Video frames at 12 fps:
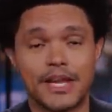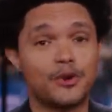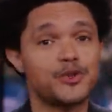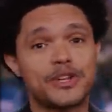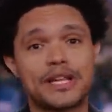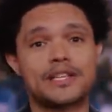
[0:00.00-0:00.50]
It
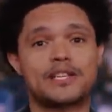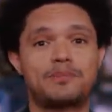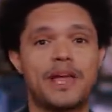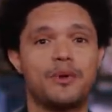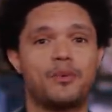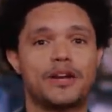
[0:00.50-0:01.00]
also does
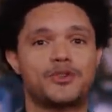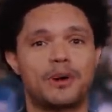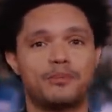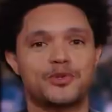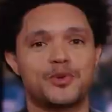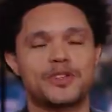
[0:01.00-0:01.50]
explain why
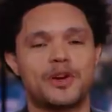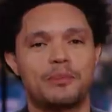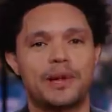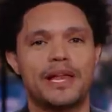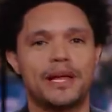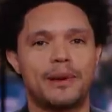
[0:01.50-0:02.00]
Trump was always
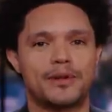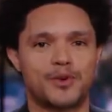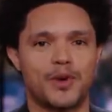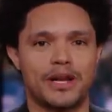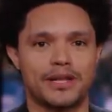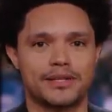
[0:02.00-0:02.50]
complaining about
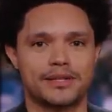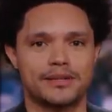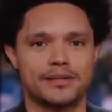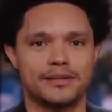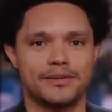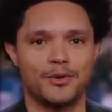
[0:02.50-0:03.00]
toilets.
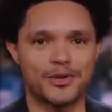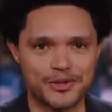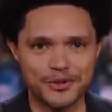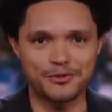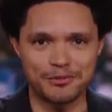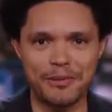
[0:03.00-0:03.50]

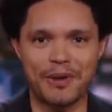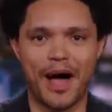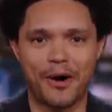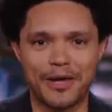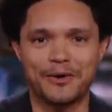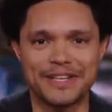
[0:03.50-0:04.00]
You remember
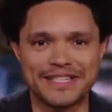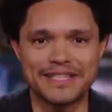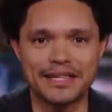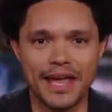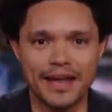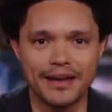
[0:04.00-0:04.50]
how he always
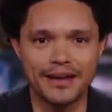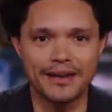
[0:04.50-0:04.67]
did that?